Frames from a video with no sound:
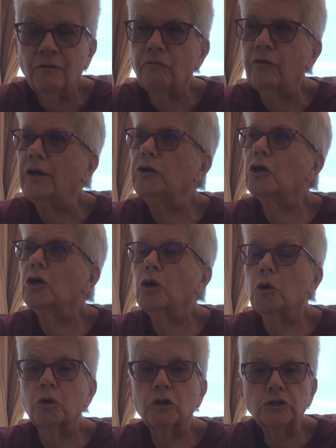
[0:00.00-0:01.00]
Then you're going to go
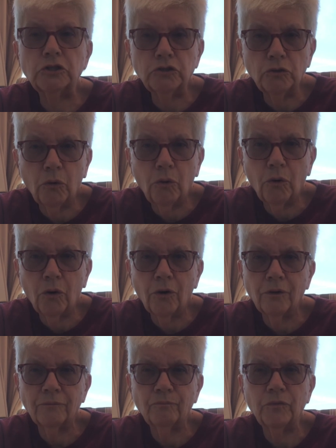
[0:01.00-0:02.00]
to the store.
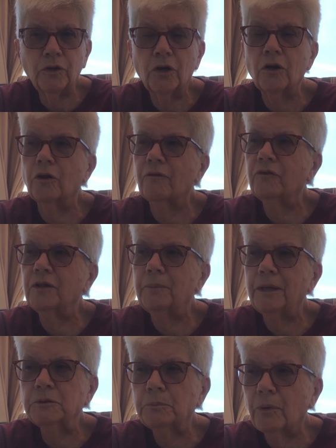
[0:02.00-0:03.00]
You're going to look for the
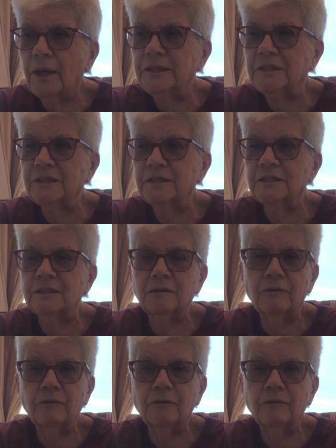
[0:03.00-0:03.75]
best prices,